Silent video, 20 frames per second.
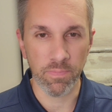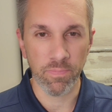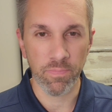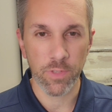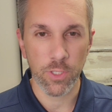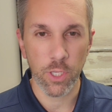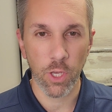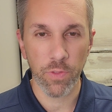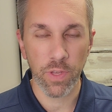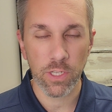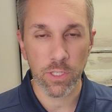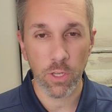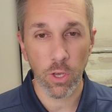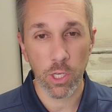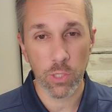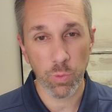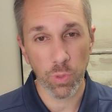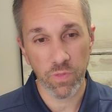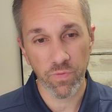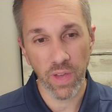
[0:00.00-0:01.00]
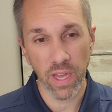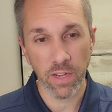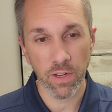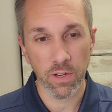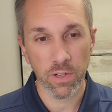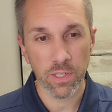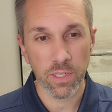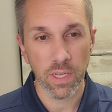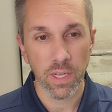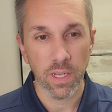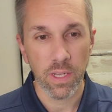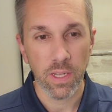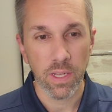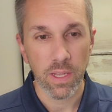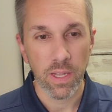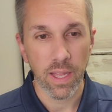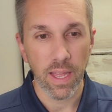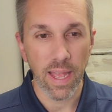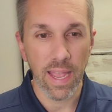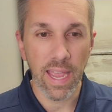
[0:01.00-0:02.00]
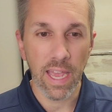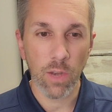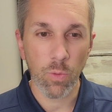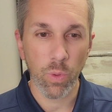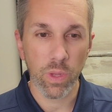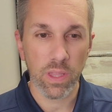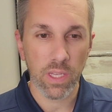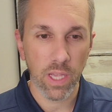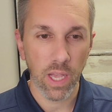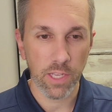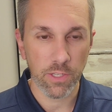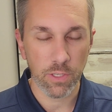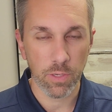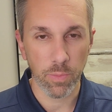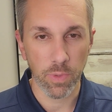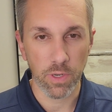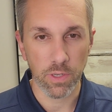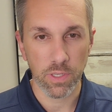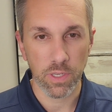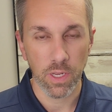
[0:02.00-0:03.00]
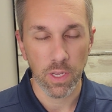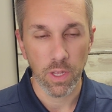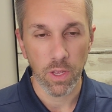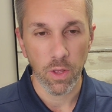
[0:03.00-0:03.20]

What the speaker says: So this goes with vendors and with customers